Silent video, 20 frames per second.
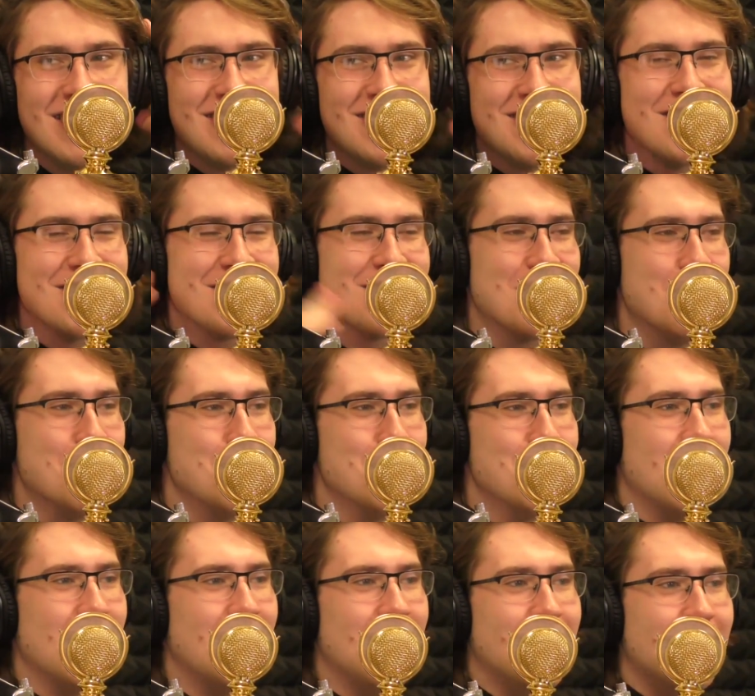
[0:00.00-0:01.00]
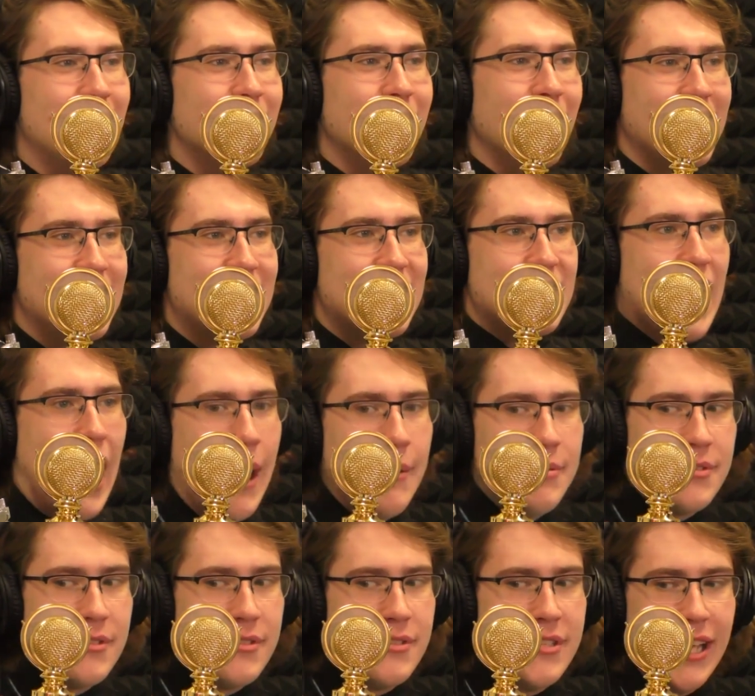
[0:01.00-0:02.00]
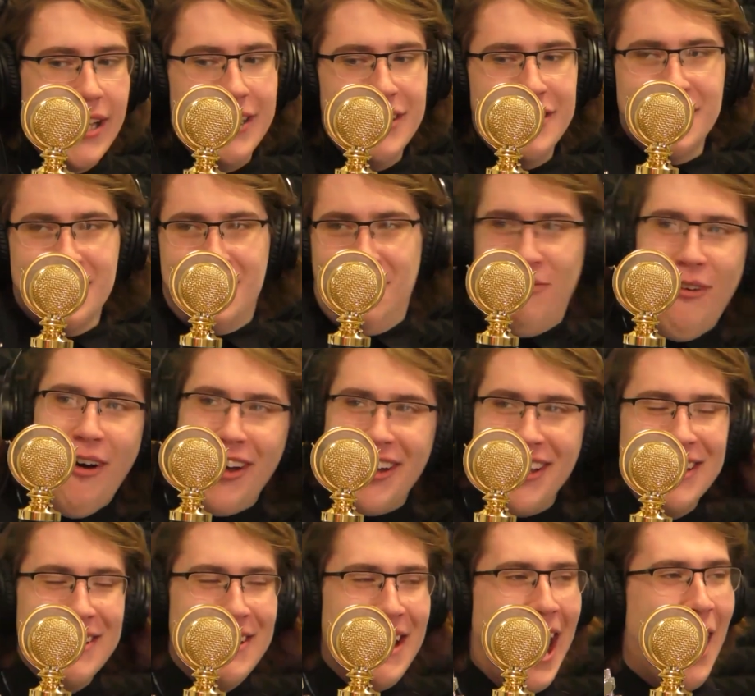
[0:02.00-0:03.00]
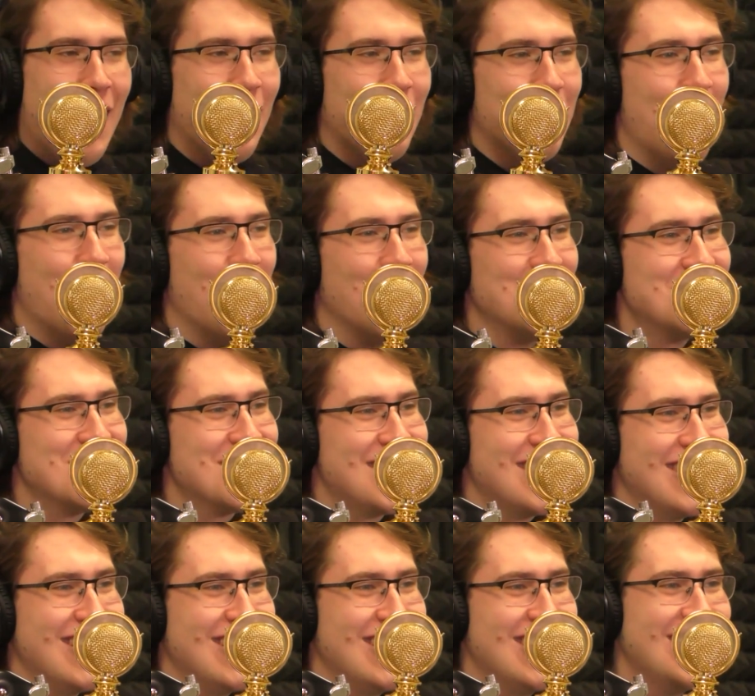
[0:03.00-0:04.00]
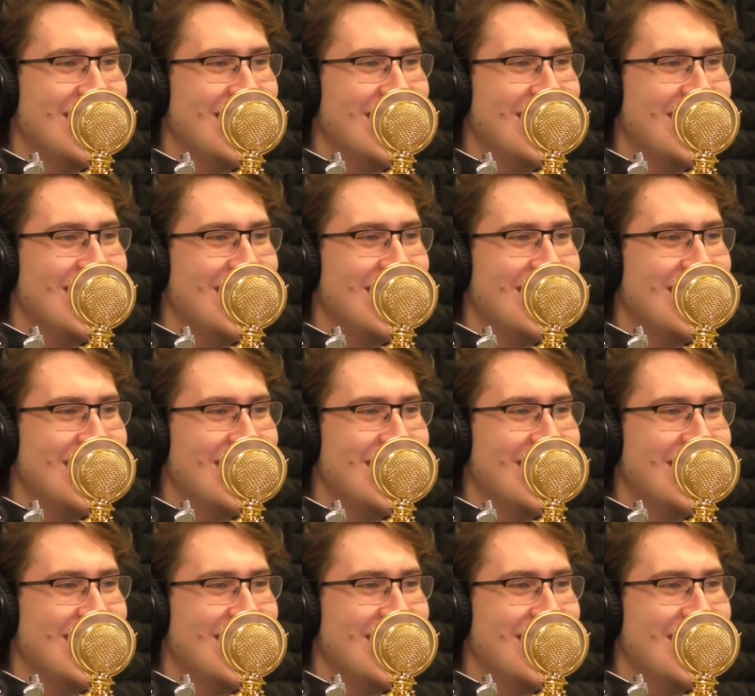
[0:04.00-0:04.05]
Just Like, stops for a second, just fucking elbows D.